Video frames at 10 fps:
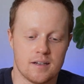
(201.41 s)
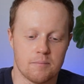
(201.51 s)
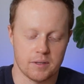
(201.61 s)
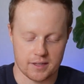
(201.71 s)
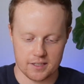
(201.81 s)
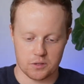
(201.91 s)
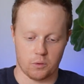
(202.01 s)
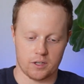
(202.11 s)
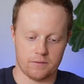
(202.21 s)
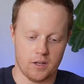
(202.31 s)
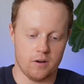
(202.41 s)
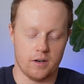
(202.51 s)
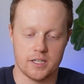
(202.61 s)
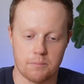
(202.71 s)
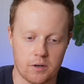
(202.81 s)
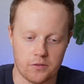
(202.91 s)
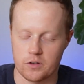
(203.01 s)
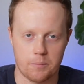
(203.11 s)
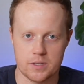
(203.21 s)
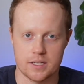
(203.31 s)
But this workflow is a perfect
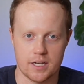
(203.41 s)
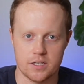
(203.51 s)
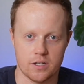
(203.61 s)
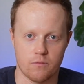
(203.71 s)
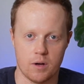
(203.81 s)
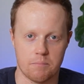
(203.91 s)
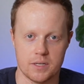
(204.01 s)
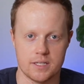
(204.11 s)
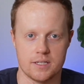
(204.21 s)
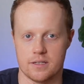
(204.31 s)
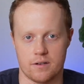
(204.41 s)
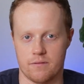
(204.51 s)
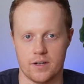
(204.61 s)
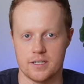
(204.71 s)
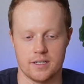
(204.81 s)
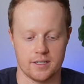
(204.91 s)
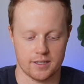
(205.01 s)
representation of what businesses are facing.